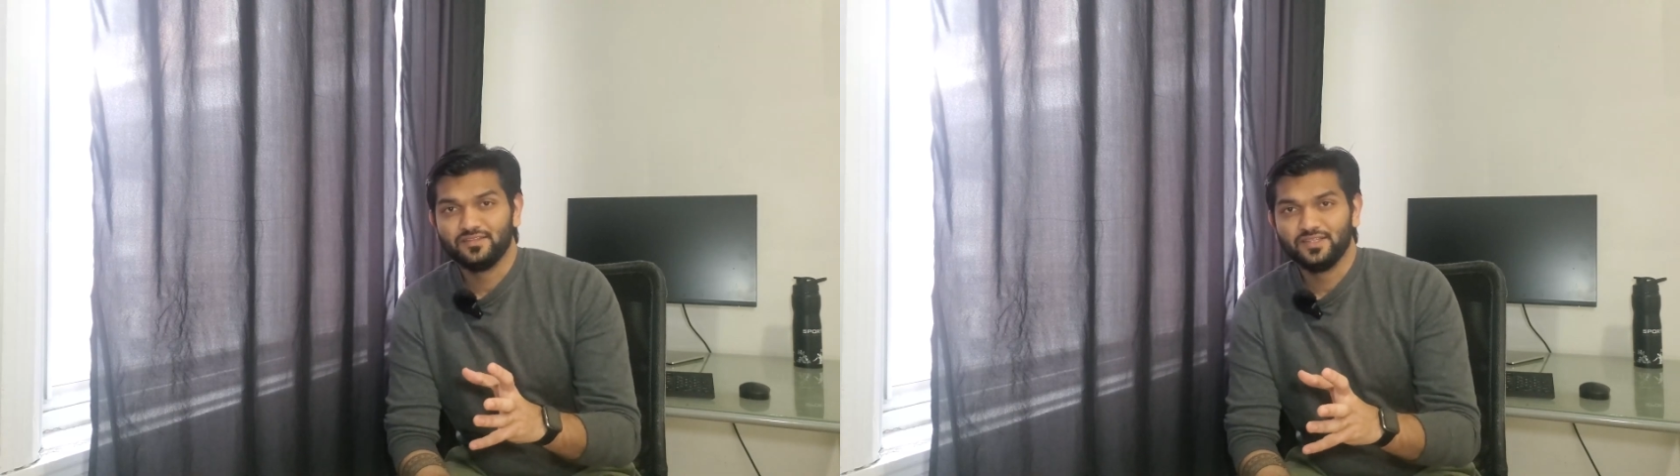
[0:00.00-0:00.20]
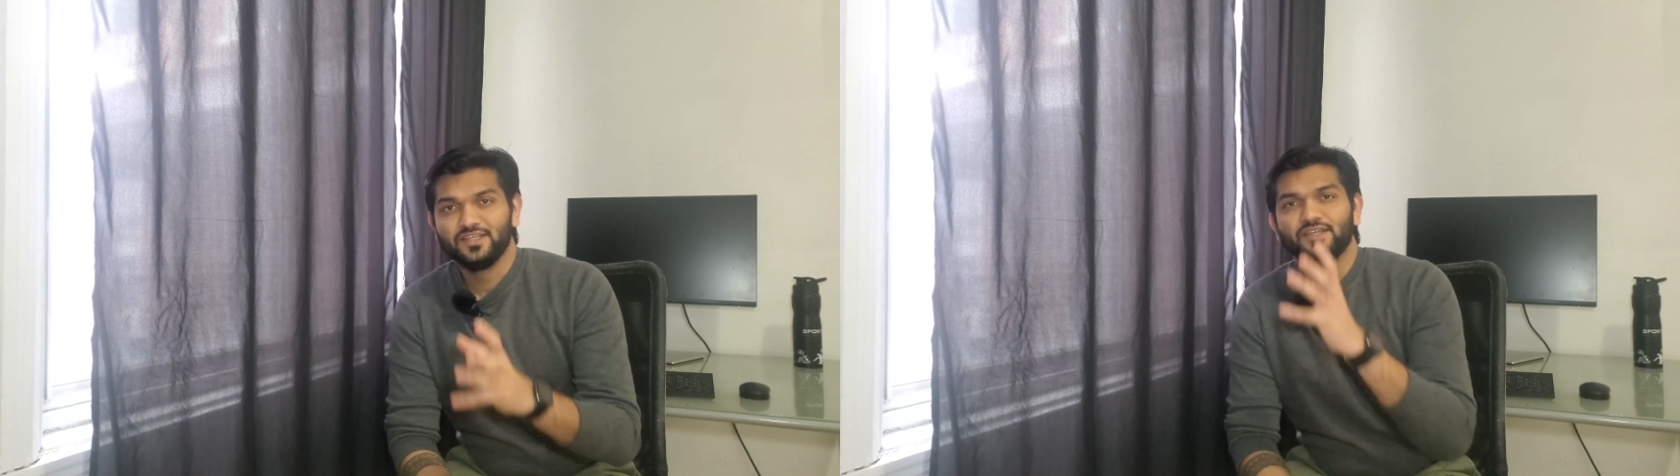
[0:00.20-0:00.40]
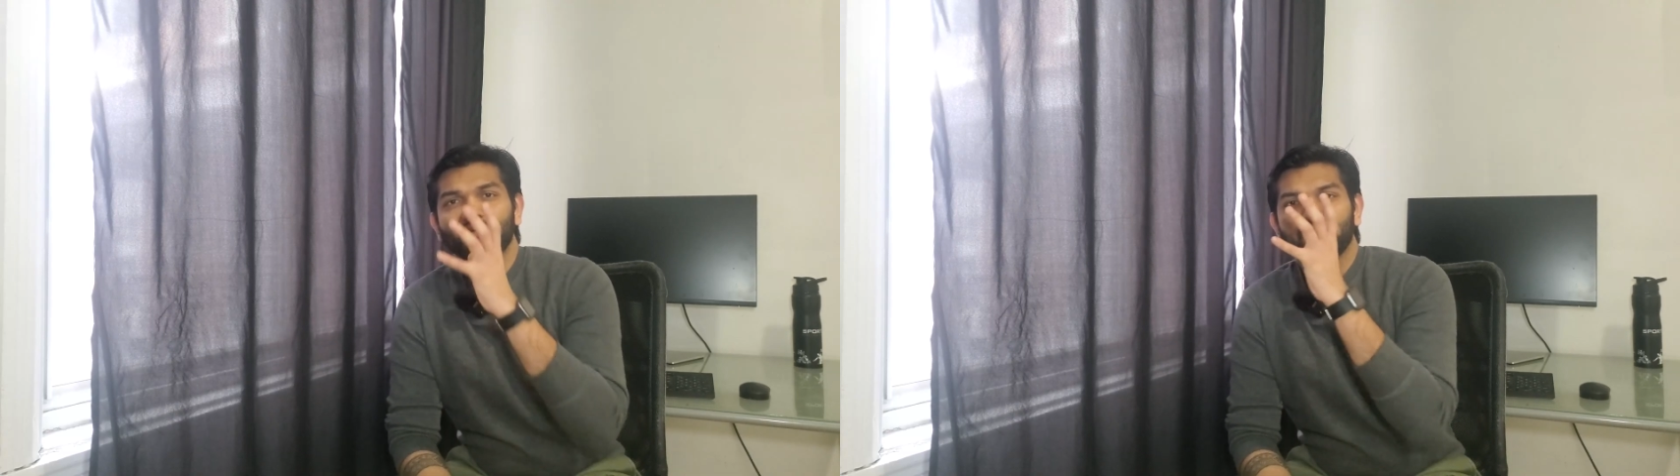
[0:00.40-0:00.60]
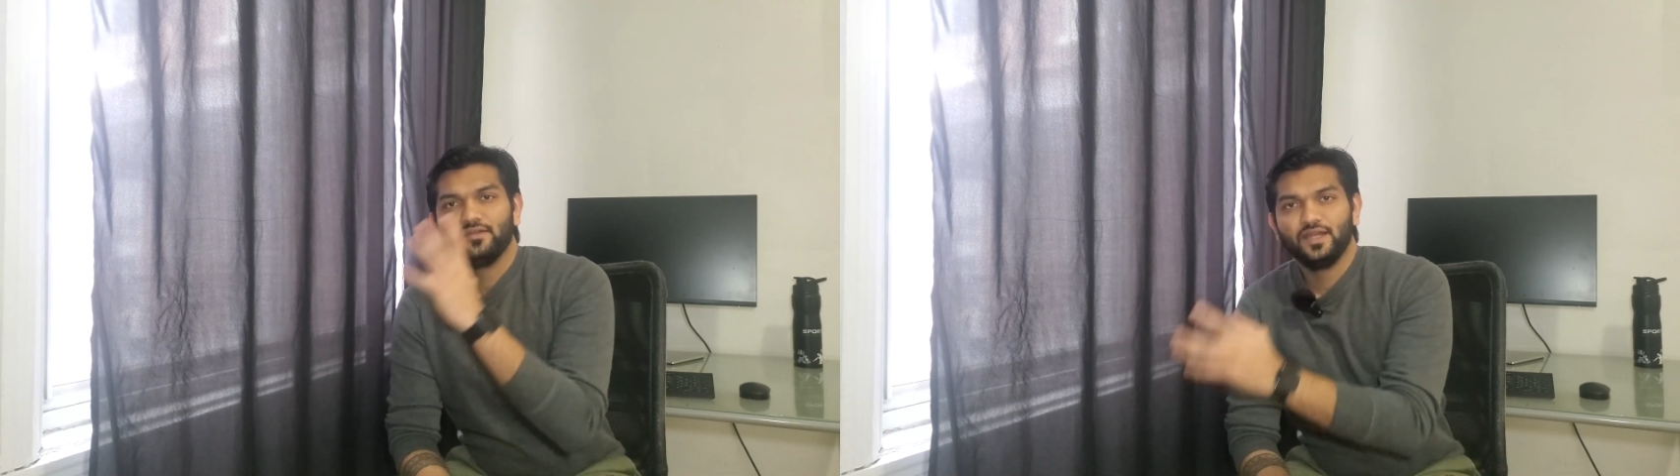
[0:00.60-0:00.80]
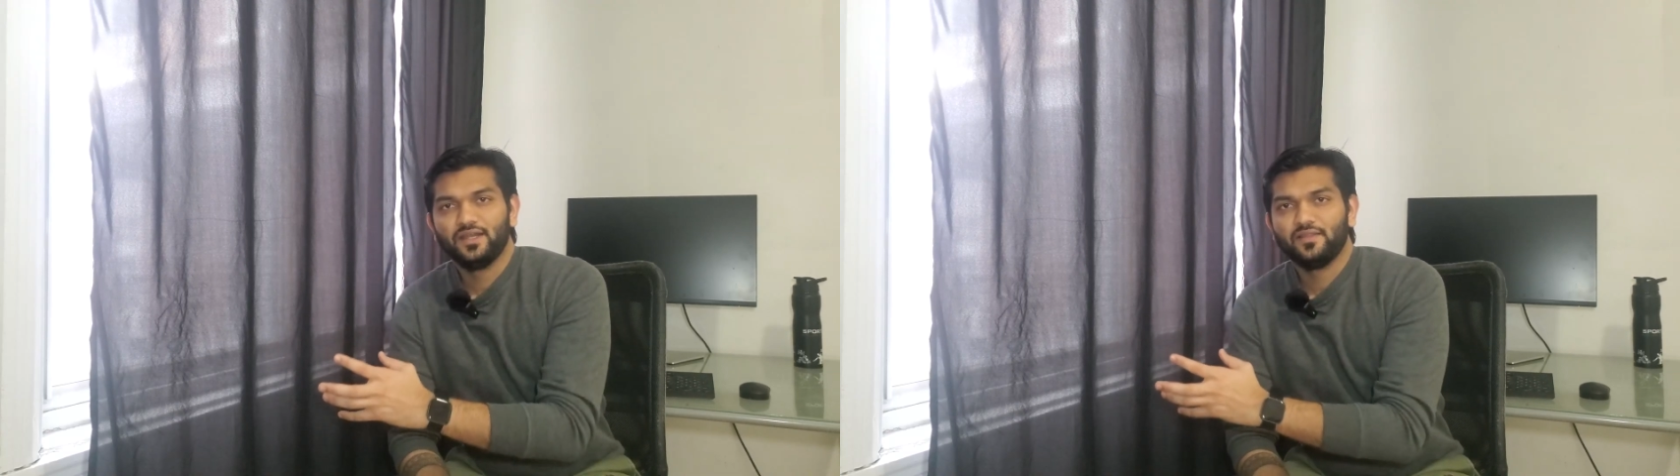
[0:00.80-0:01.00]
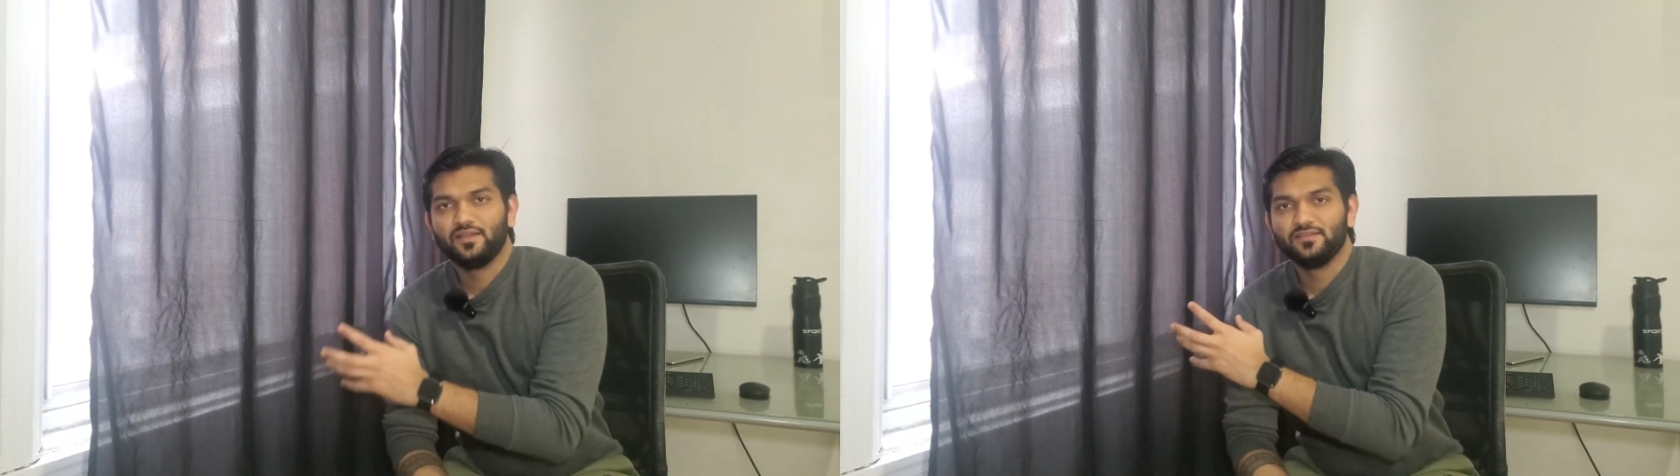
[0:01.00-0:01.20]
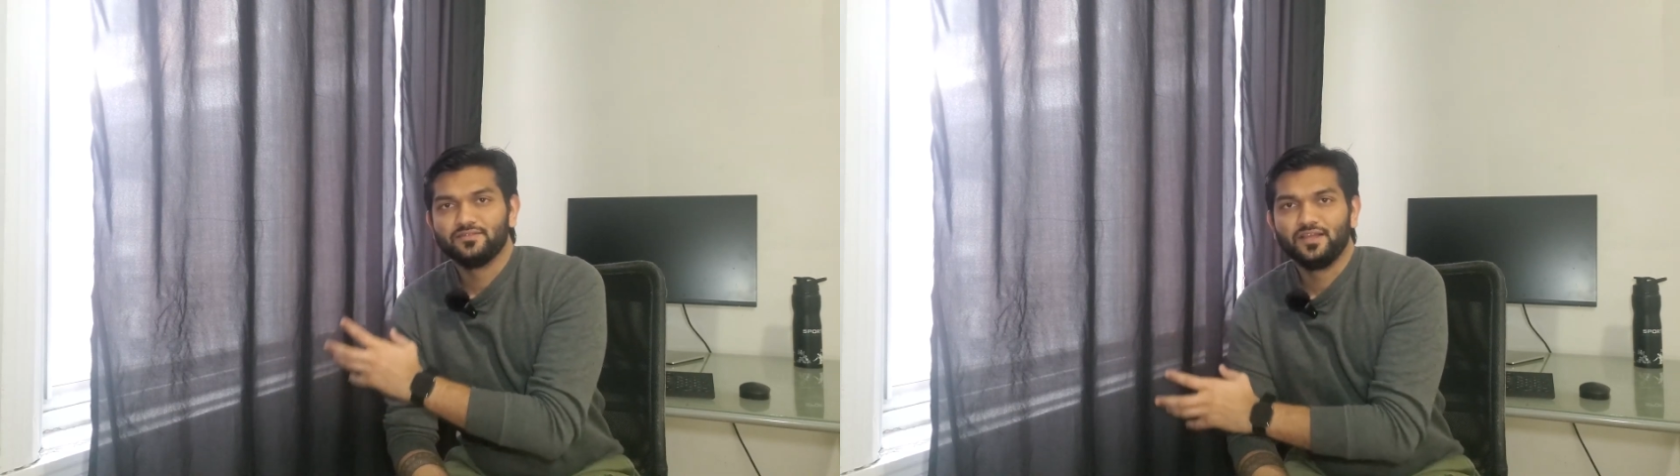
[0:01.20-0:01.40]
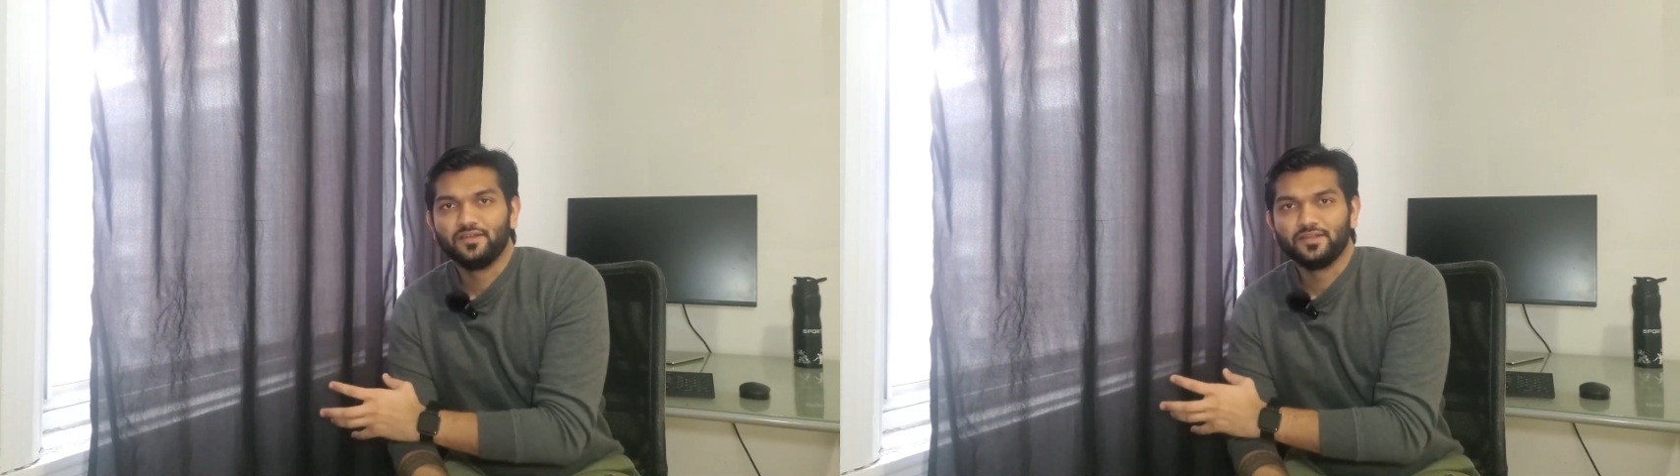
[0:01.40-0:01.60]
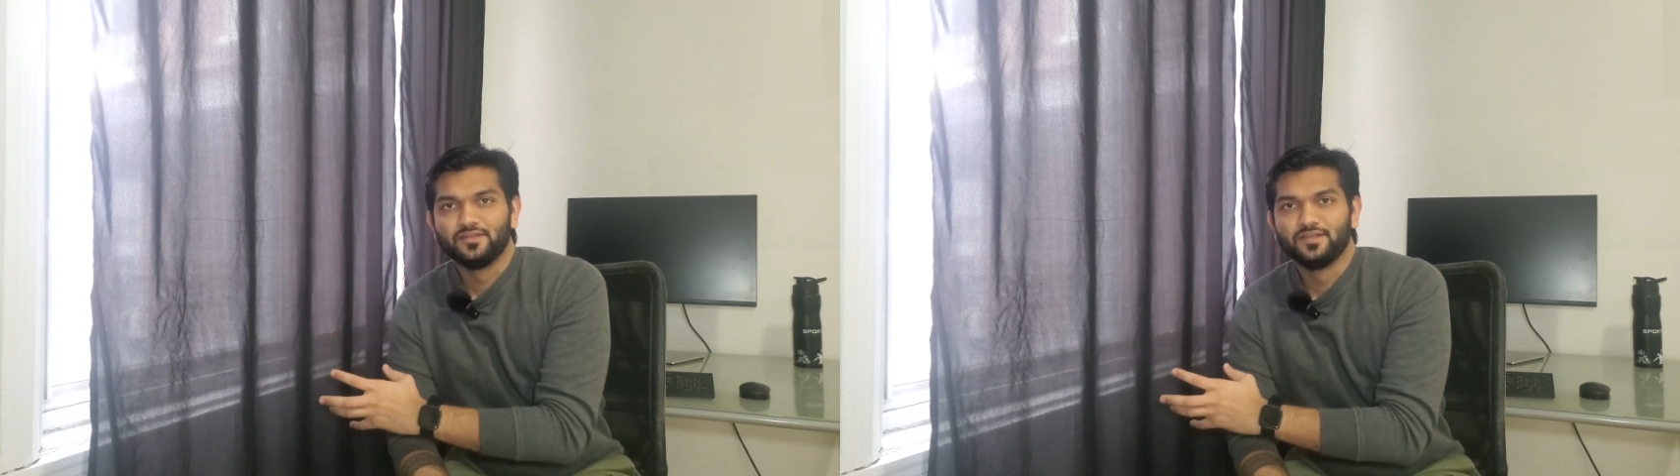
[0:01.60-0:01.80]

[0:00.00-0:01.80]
the data analyst salary.